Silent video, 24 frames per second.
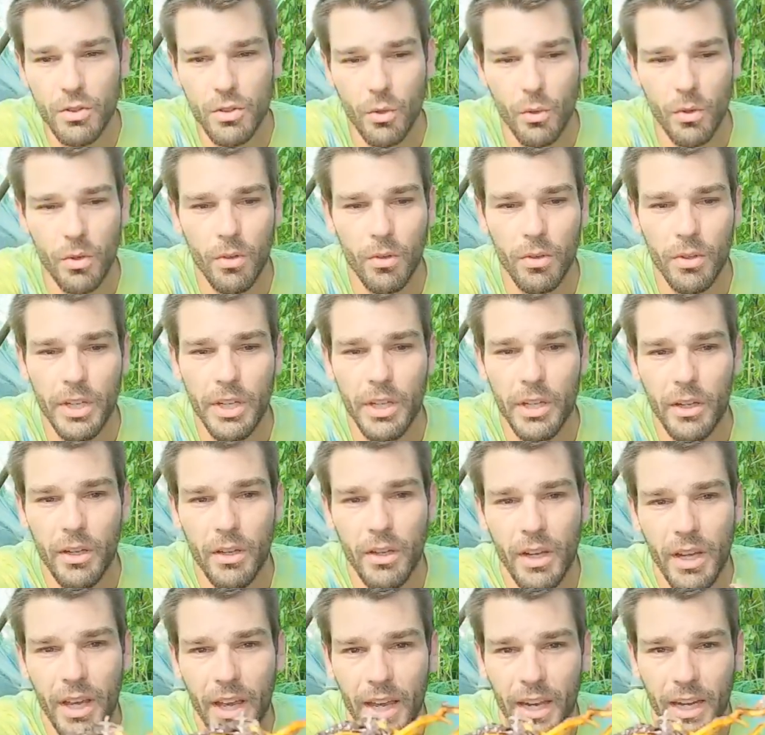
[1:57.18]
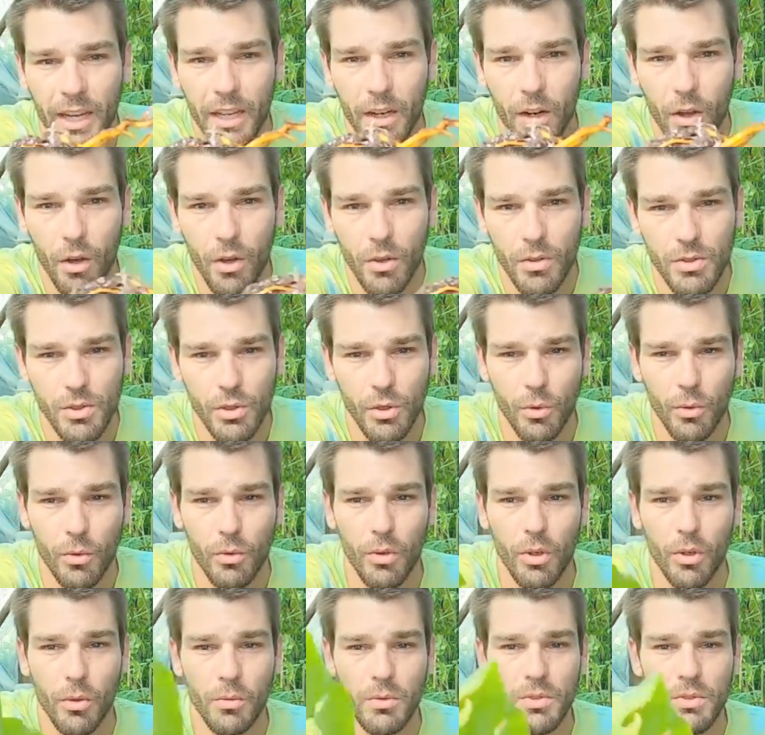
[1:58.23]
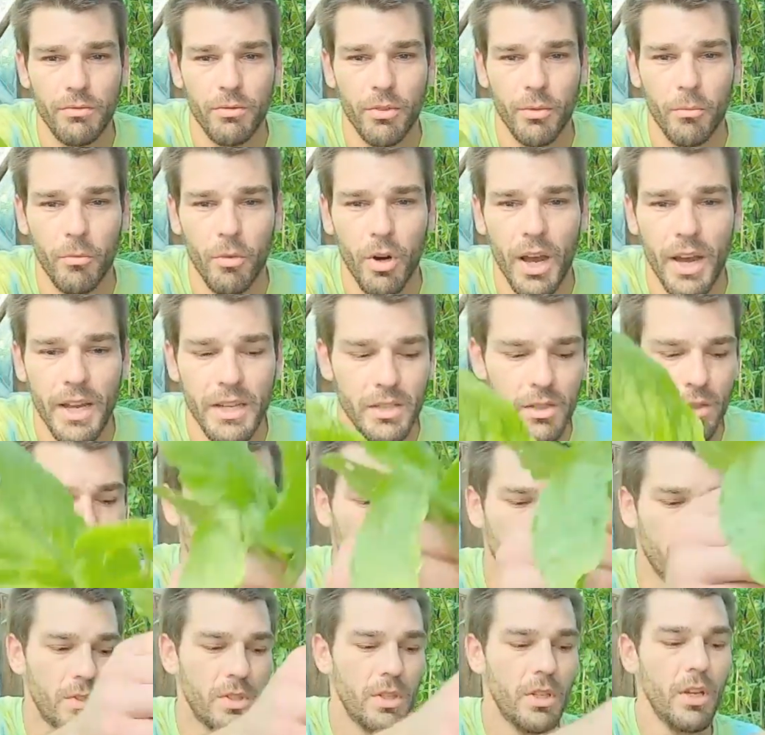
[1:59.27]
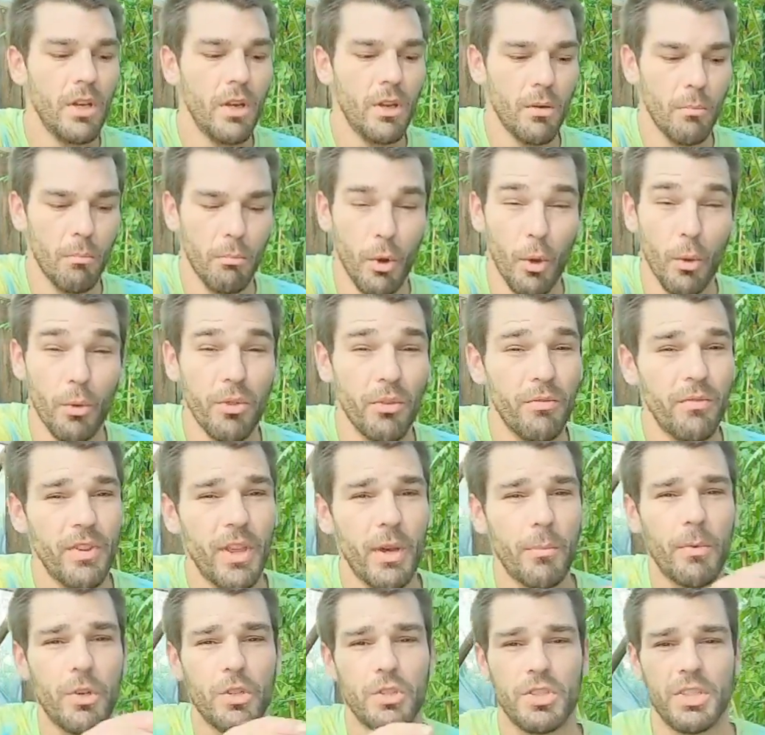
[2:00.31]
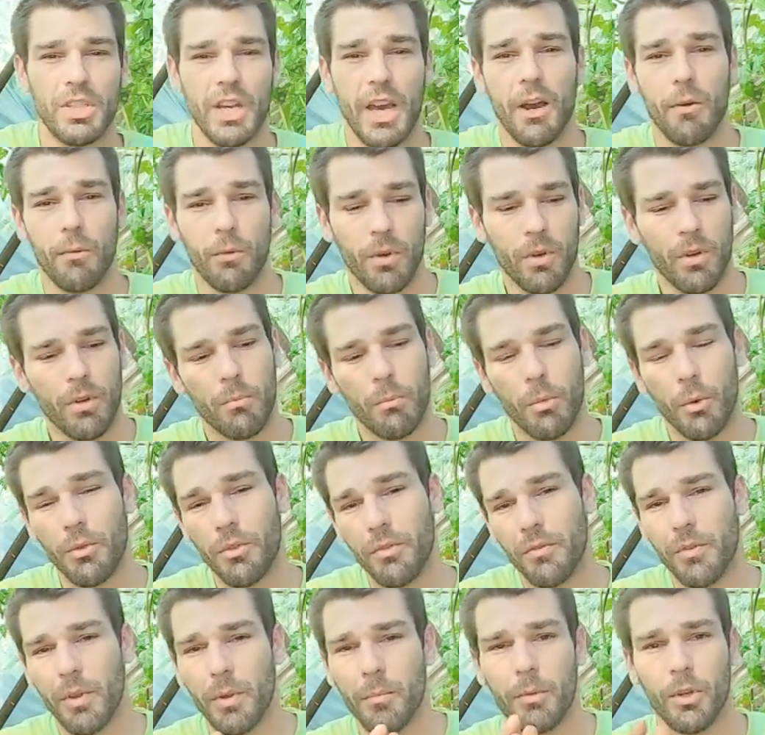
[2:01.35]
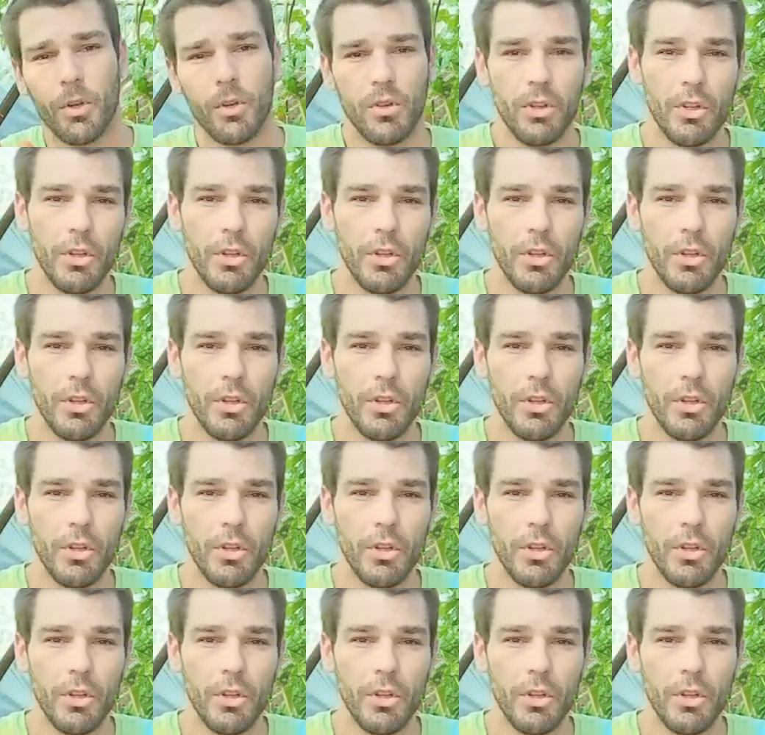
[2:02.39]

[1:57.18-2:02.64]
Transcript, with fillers: sorrel here and it also grows from rhizomes. Both of them are sour, both of them are a